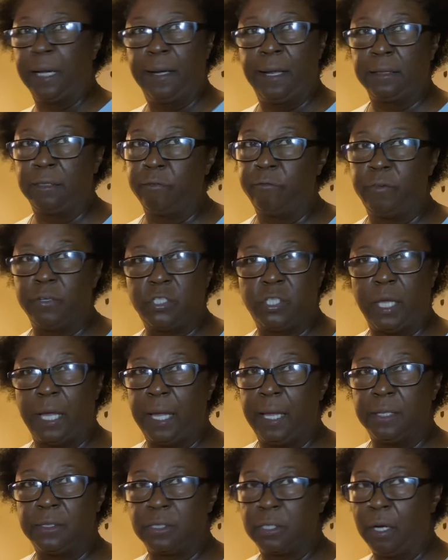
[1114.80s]
nothing for
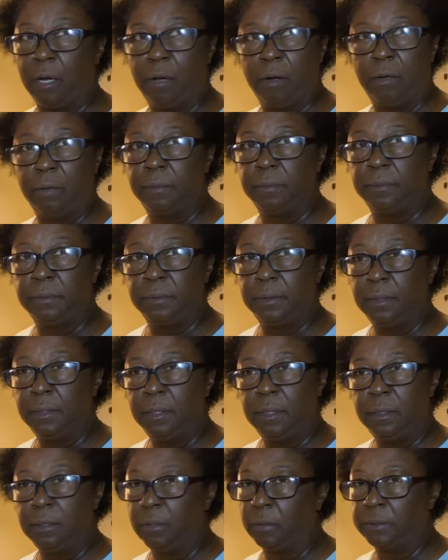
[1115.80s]
chance, y'all.
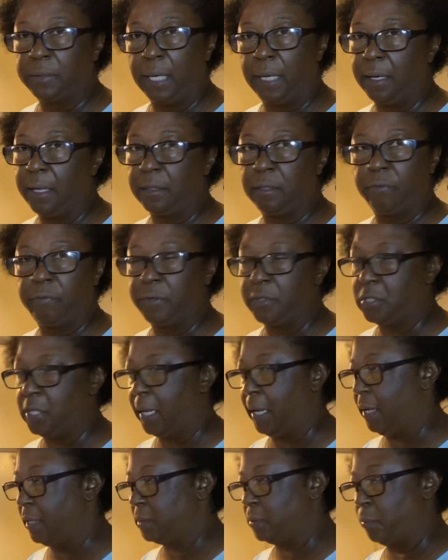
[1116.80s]
Don't take nothing for
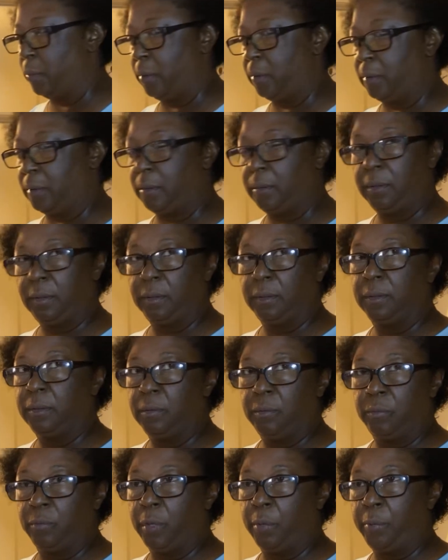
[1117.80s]
chance
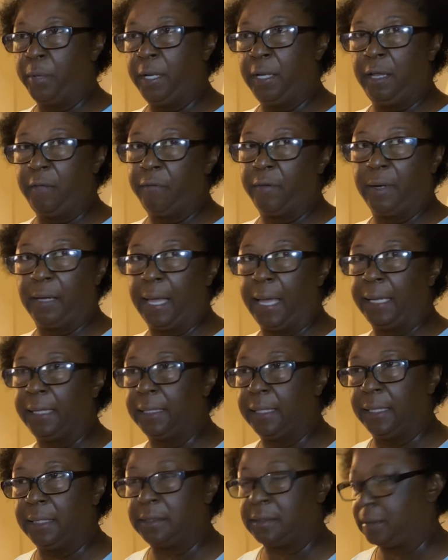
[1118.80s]
when we living like
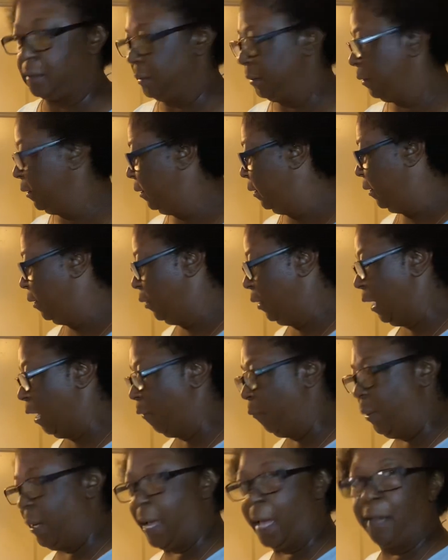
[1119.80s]
this. Yeah,
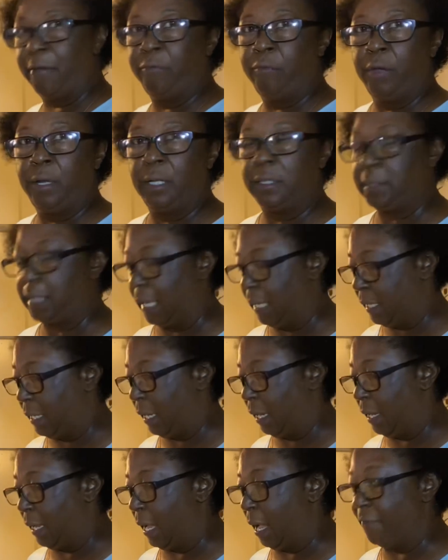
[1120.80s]
we gotta really take
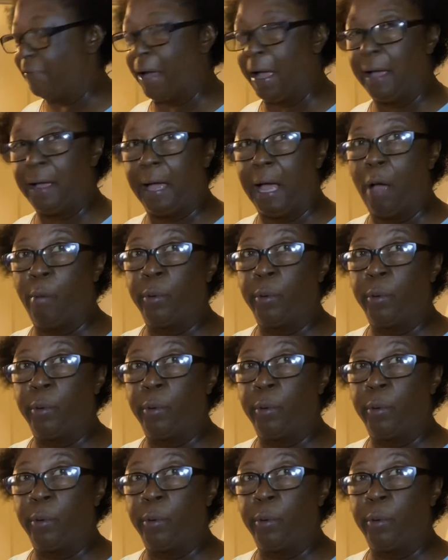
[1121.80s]
care of our